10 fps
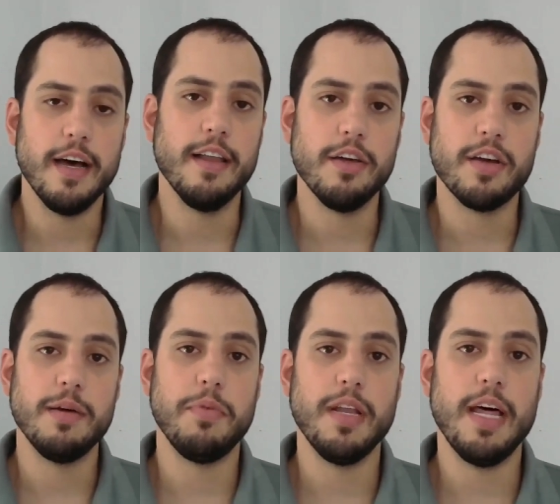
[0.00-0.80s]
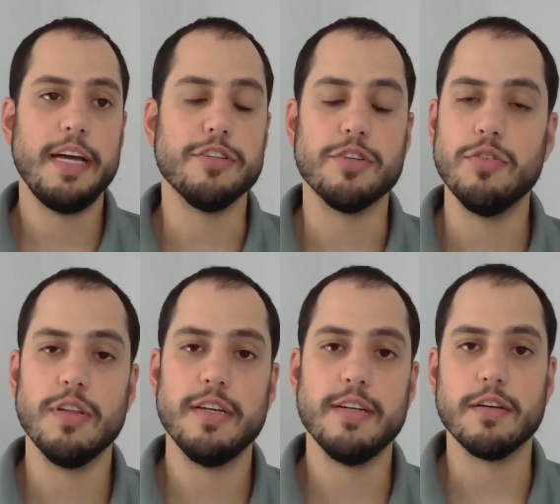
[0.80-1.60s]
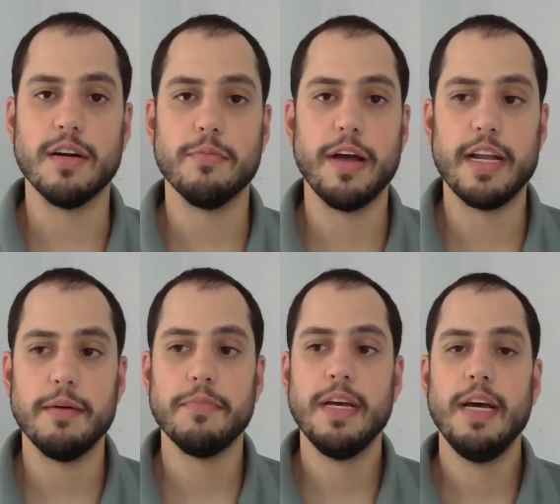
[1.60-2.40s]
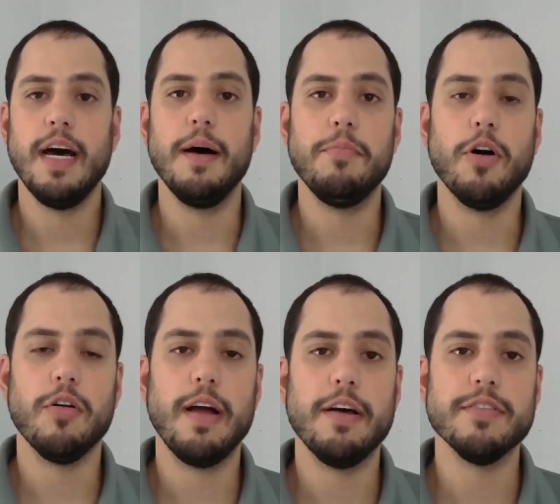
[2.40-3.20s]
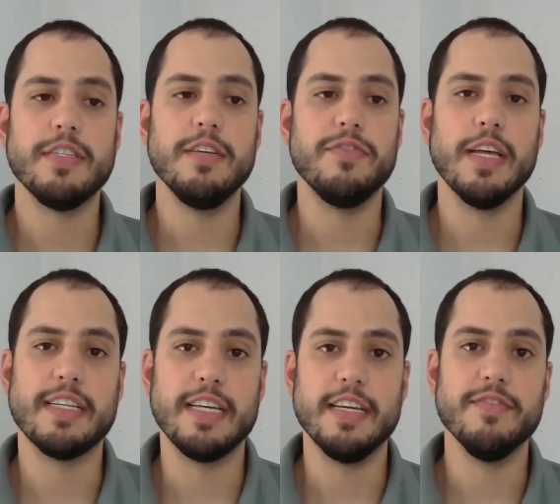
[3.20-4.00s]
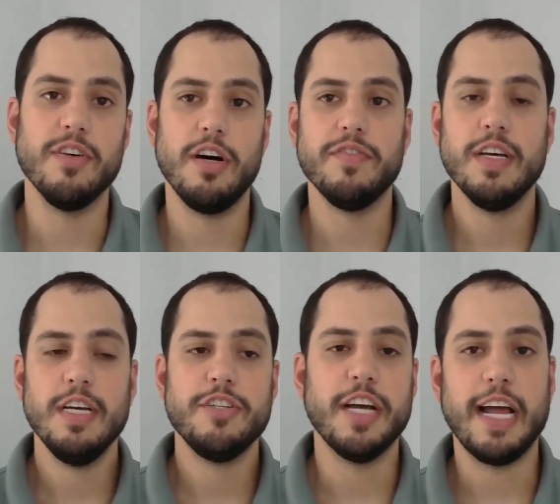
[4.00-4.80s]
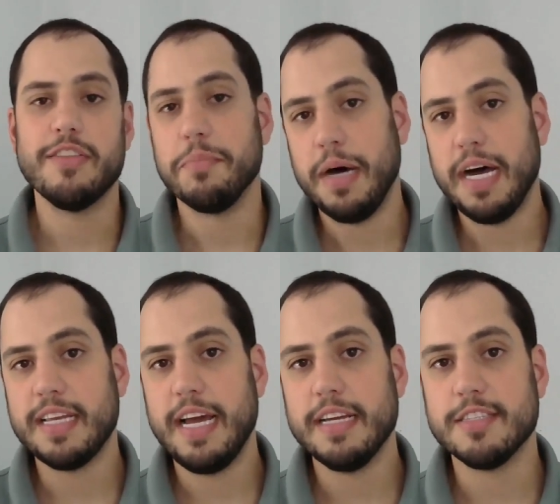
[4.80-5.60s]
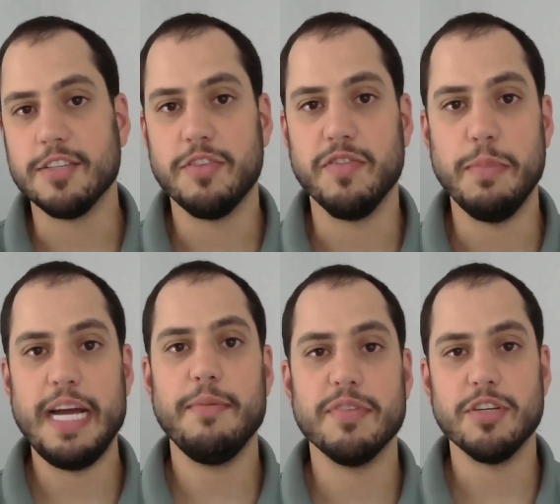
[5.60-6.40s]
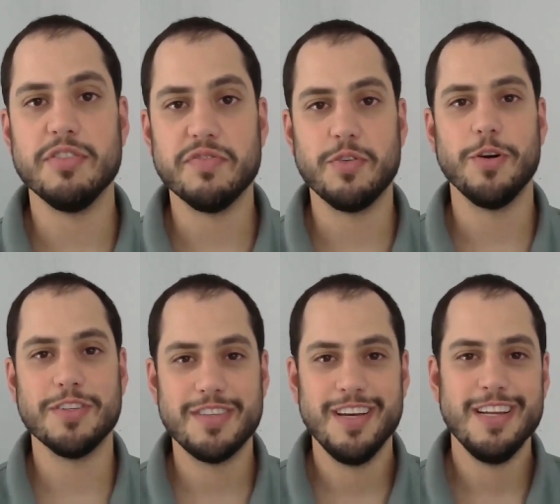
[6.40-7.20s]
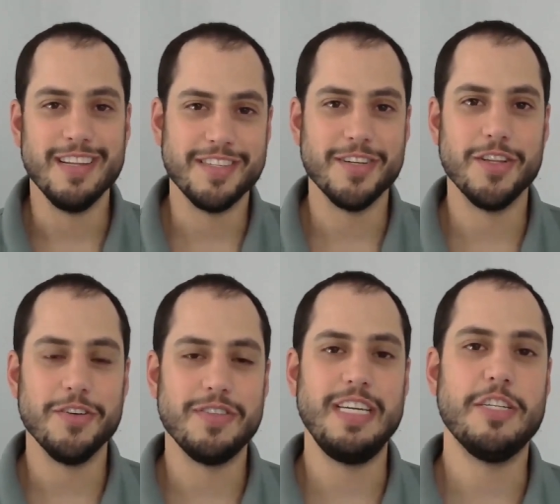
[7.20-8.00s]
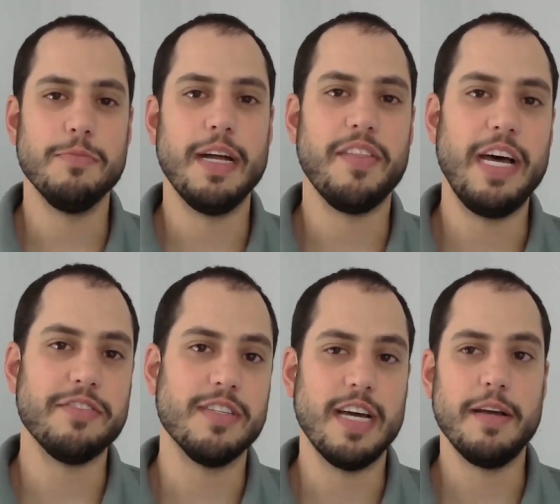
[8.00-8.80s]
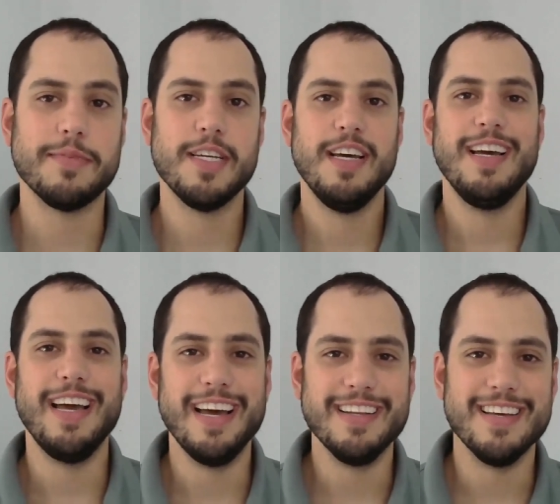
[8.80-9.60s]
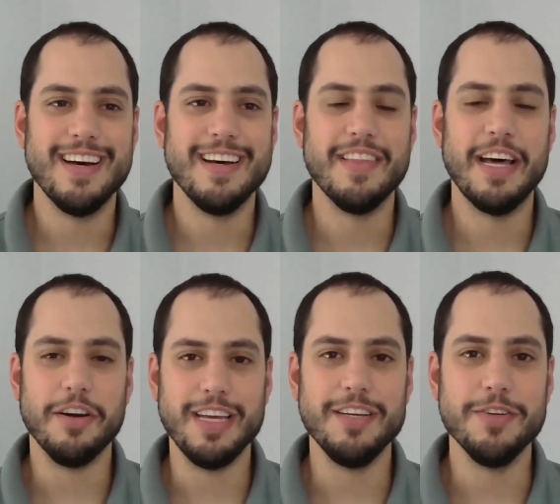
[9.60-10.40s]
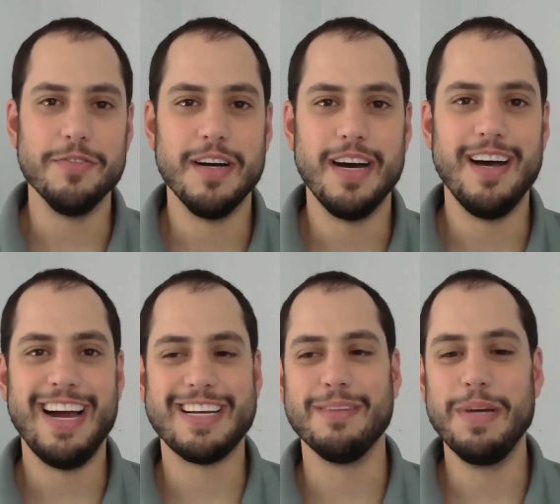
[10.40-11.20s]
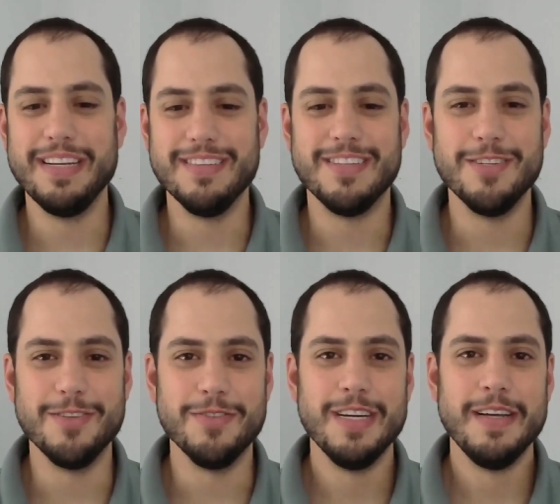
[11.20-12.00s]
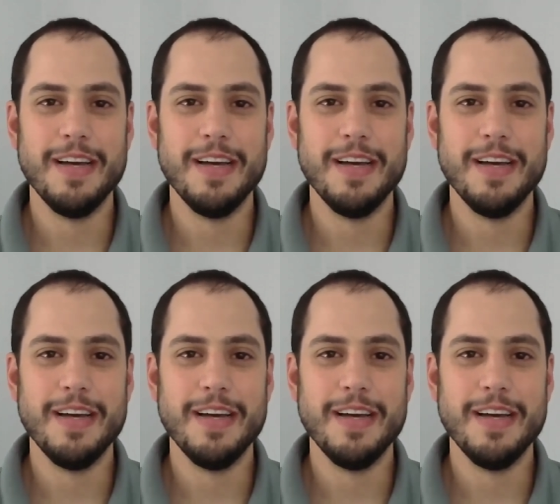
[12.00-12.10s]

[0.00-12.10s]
uh, look it up online. Just Google it. It'll come right up. Uh, poke around, see if you'd like to get involved. Check out the podcast. Look for my episodes, of course listen to those each about a thousand times, and uh, that'll get you uh, acclimated to